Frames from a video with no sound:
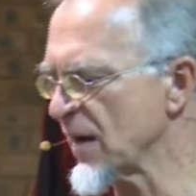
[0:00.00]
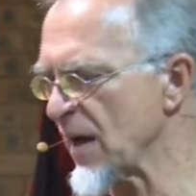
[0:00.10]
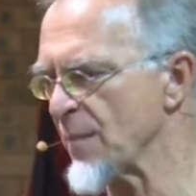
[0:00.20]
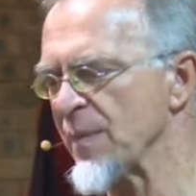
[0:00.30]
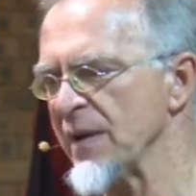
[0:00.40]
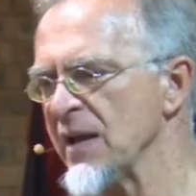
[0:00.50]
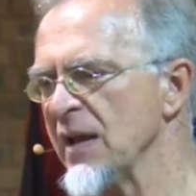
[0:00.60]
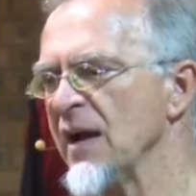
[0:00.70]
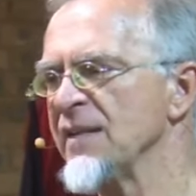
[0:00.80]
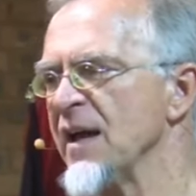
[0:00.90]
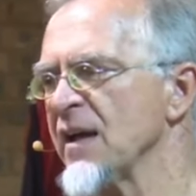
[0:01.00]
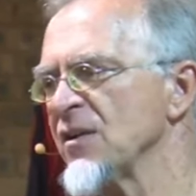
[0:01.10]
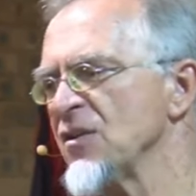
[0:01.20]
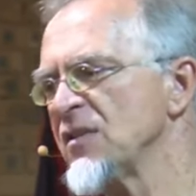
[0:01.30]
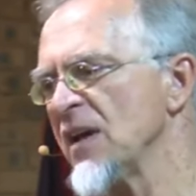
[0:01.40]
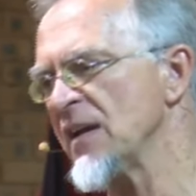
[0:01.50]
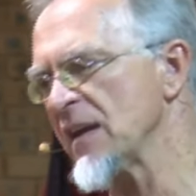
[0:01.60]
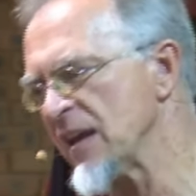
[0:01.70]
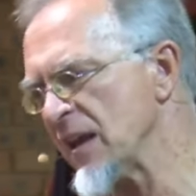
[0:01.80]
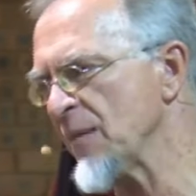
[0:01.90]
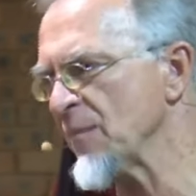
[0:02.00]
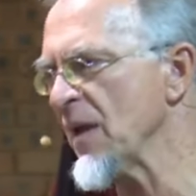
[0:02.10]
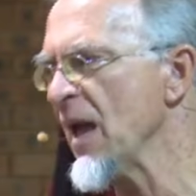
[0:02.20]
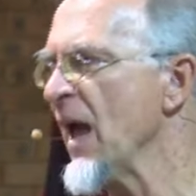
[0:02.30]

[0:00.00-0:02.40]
company and they're going to tell him